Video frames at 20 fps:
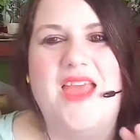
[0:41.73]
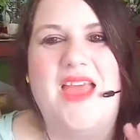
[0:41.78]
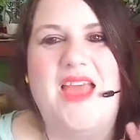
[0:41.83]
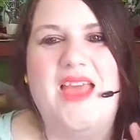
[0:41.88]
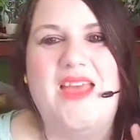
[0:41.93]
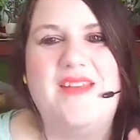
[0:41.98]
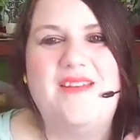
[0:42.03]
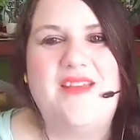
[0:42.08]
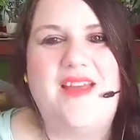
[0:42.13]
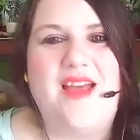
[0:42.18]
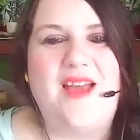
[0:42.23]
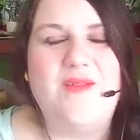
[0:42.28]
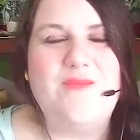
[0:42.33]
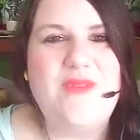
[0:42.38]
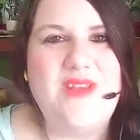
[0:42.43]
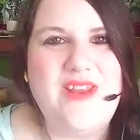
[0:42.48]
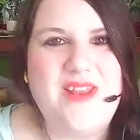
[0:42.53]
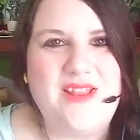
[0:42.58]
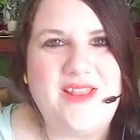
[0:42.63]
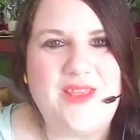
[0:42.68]
And
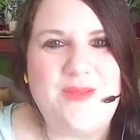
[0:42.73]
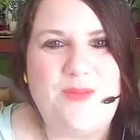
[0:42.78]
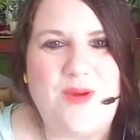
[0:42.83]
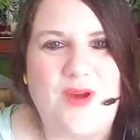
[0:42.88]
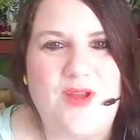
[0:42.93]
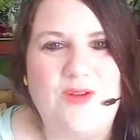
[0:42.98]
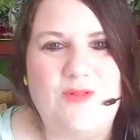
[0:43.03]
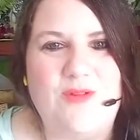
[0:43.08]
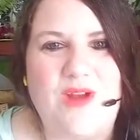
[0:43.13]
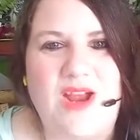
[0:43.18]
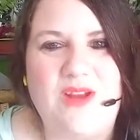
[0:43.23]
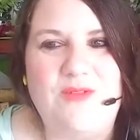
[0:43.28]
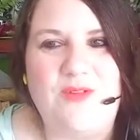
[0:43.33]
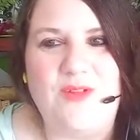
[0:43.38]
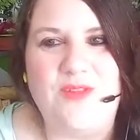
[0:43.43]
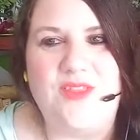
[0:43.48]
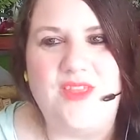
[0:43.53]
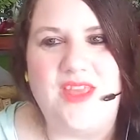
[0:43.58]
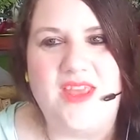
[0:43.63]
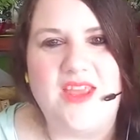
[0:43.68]
immediately upon
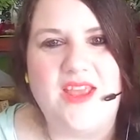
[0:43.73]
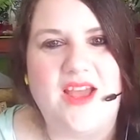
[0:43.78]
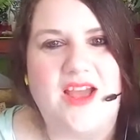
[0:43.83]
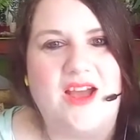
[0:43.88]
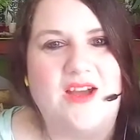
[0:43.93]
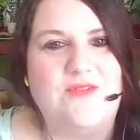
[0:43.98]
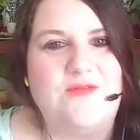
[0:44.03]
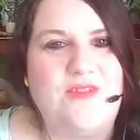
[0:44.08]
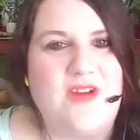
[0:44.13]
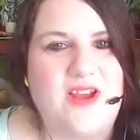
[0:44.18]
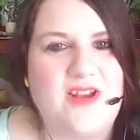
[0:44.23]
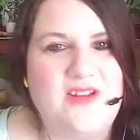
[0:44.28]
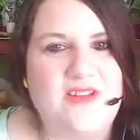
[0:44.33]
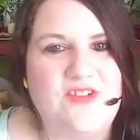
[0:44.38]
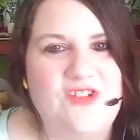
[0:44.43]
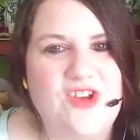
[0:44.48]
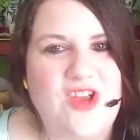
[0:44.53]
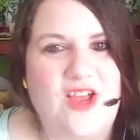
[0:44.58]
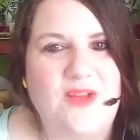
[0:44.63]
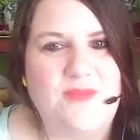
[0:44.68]
arrival, they find a
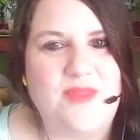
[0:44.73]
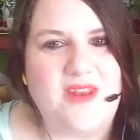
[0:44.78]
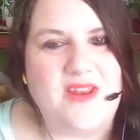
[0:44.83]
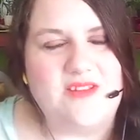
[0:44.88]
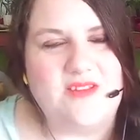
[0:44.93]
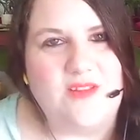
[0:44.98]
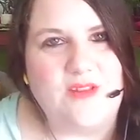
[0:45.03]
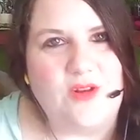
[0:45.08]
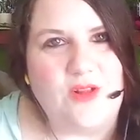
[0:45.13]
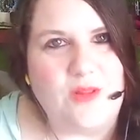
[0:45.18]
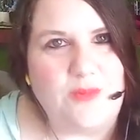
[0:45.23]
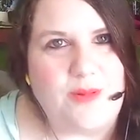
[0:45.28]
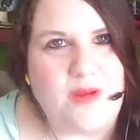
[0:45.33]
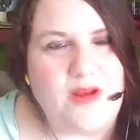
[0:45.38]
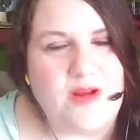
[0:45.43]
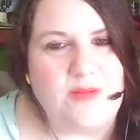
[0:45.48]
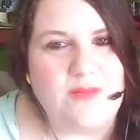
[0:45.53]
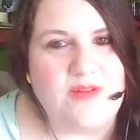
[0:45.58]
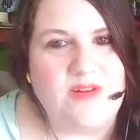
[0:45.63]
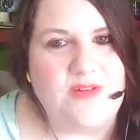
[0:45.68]
shop that has a little
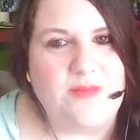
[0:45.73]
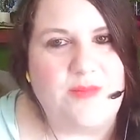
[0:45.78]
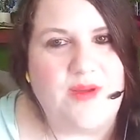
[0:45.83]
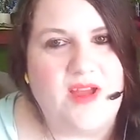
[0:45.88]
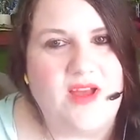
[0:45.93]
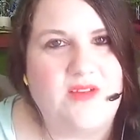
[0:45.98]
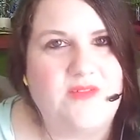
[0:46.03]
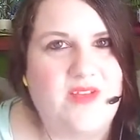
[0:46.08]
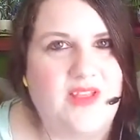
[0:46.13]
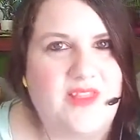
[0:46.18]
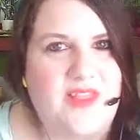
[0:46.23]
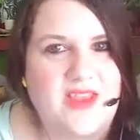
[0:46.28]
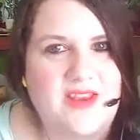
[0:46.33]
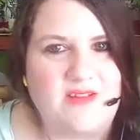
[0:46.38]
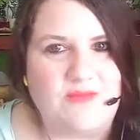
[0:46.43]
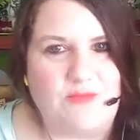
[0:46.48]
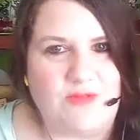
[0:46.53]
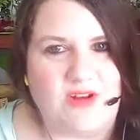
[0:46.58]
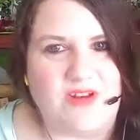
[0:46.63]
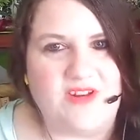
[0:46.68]
apartment above, and
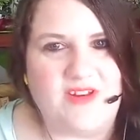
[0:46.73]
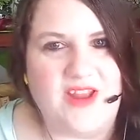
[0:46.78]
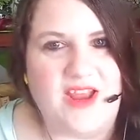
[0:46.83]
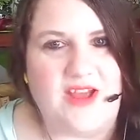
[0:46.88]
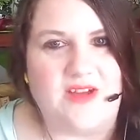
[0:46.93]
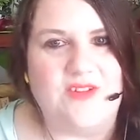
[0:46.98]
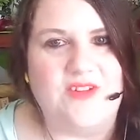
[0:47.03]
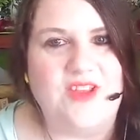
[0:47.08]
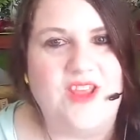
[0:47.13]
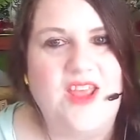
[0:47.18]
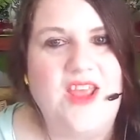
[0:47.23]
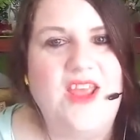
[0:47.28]
they rent it out.